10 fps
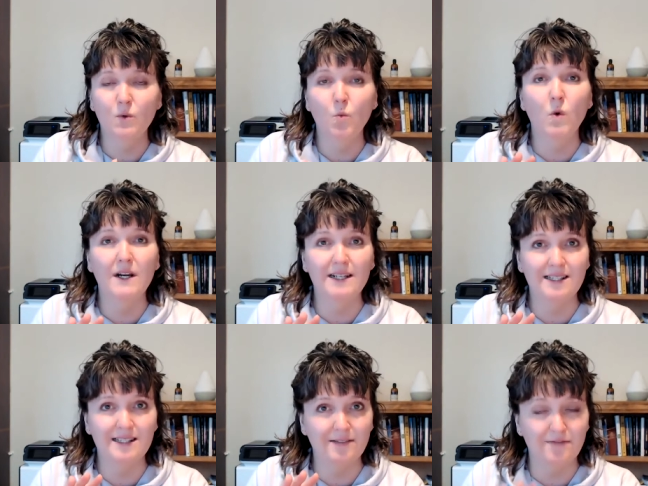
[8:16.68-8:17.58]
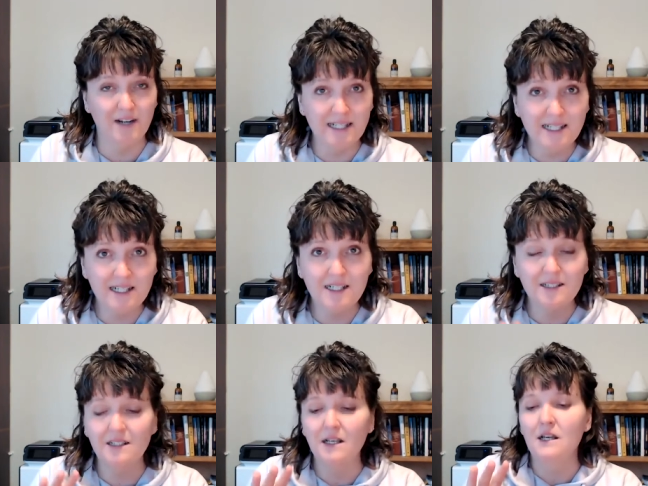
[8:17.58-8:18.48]
what is defined in
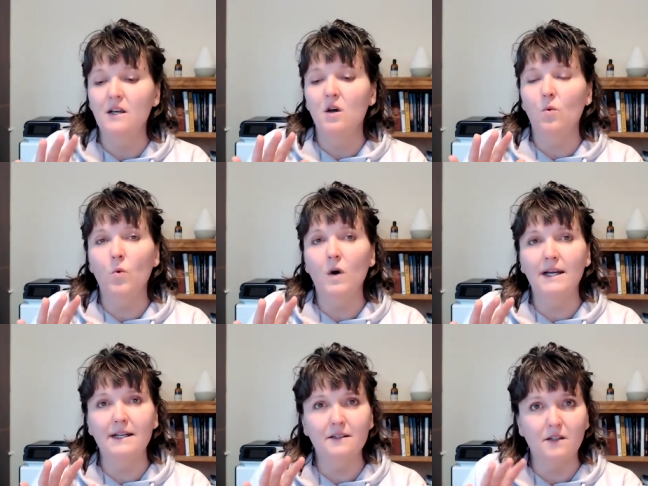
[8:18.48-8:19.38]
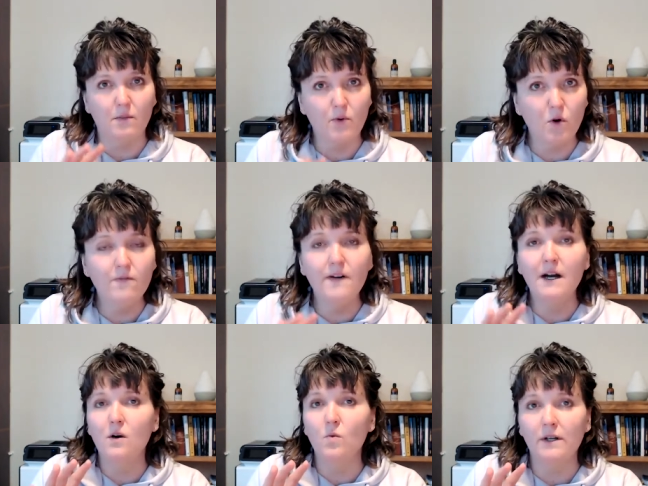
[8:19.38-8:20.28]
us, what is our
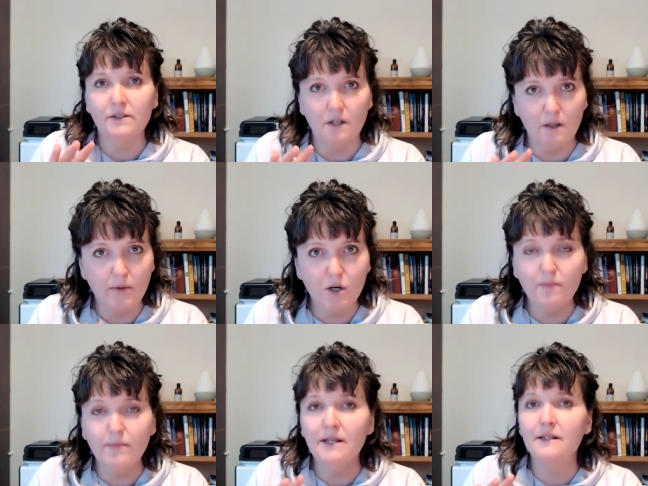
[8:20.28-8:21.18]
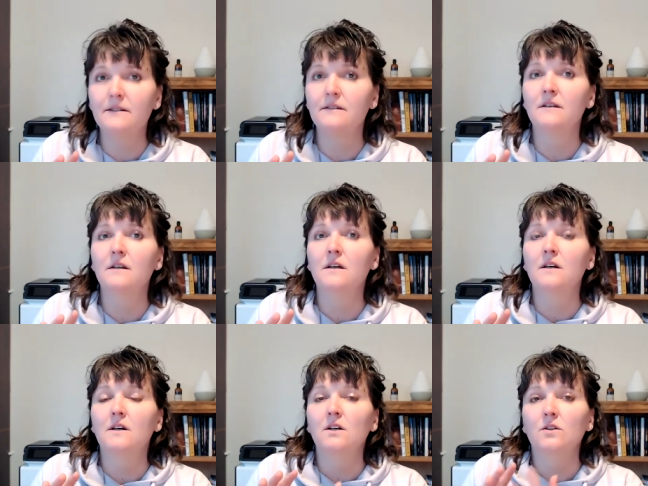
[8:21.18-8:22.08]
profile, what's our purpose.
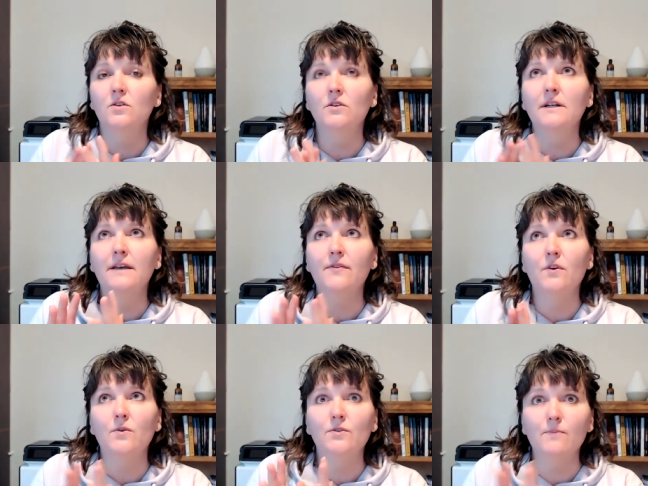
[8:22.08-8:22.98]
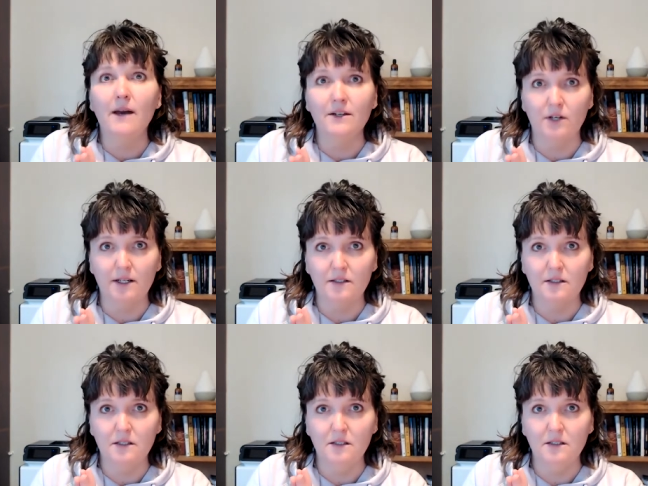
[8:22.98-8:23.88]
Look at those
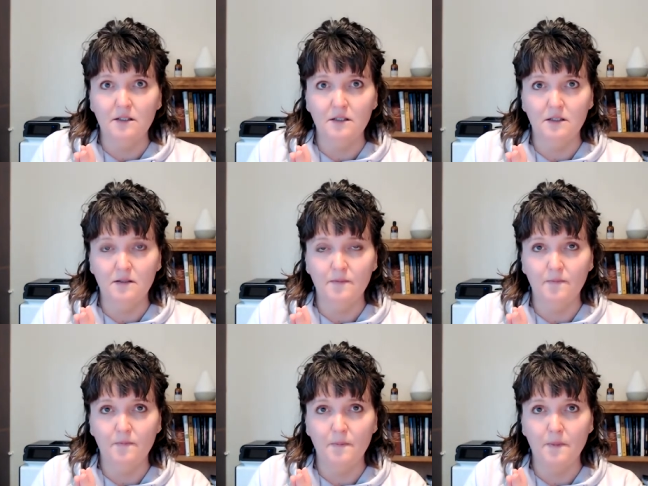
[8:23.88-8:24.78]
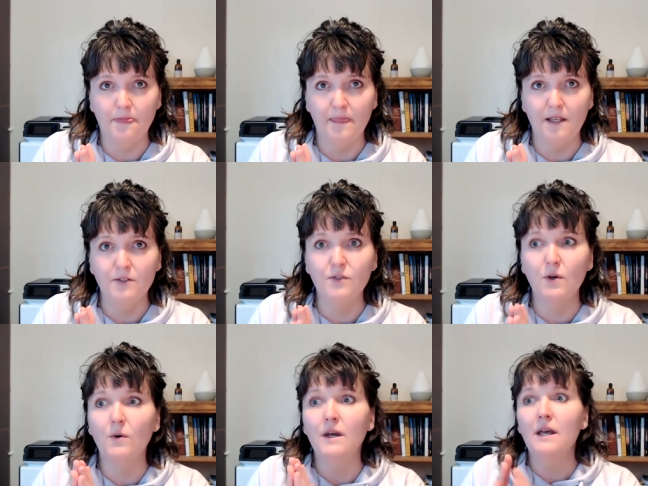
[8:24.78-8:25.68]
metrics.
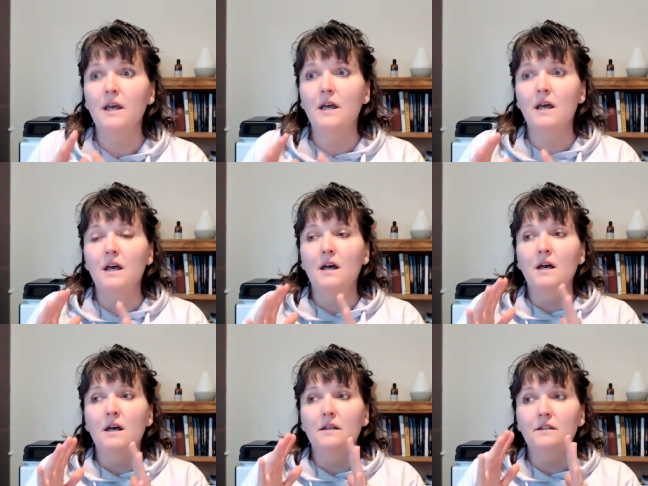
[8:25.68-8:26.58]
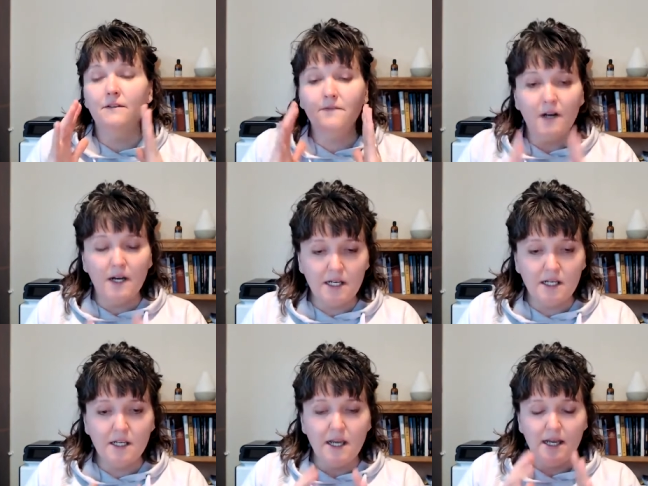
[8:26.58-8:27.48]
So
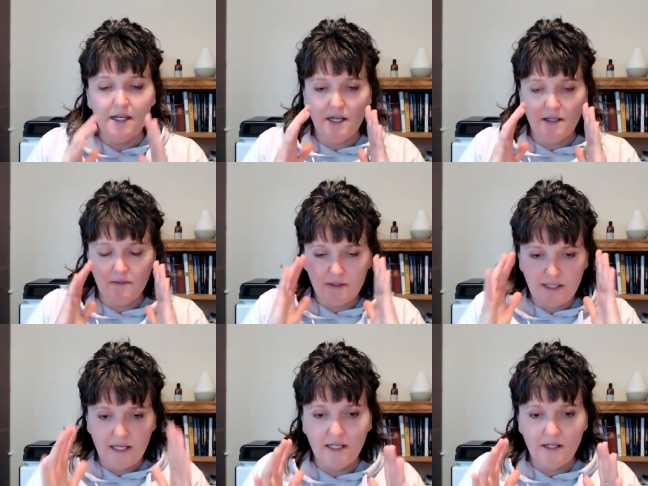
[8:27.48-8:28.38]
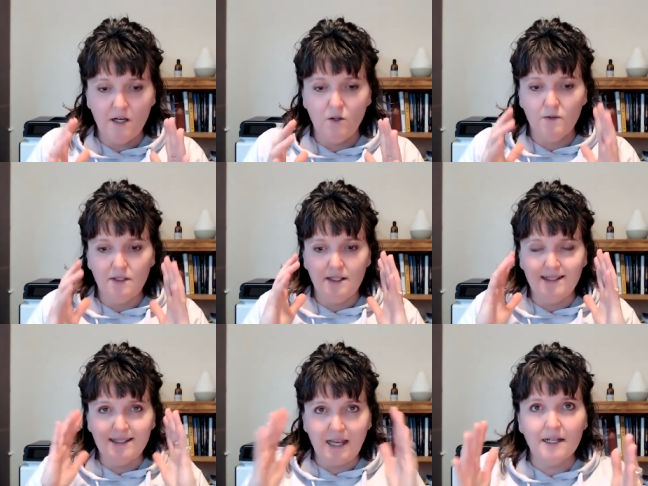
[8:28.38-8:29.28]
defining and setting out
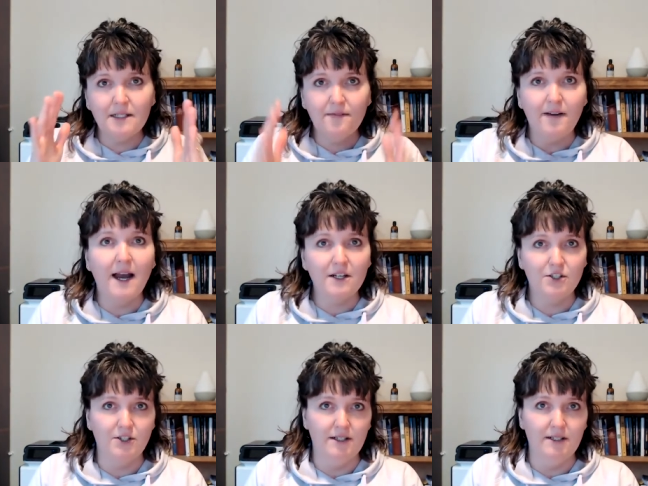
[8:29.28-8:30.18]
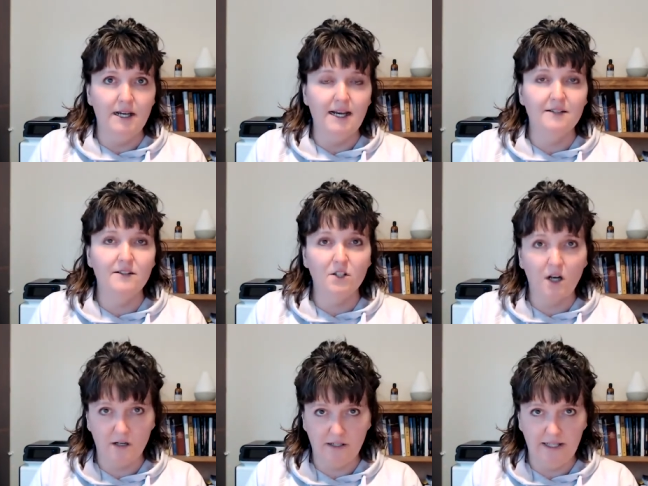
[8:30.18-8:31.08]
satisfaction as a
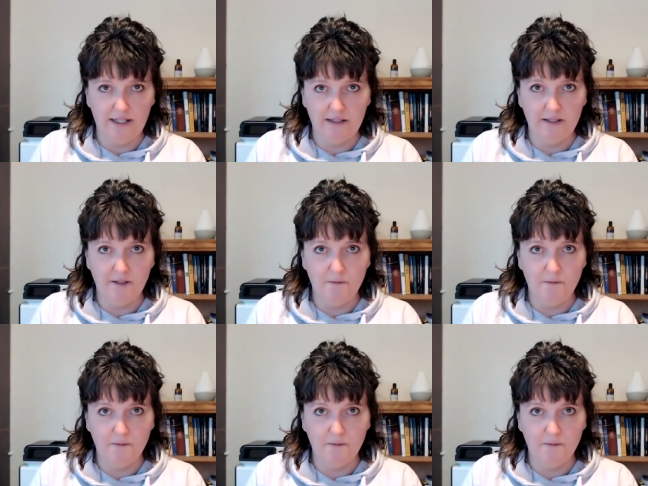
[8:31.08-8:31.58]
target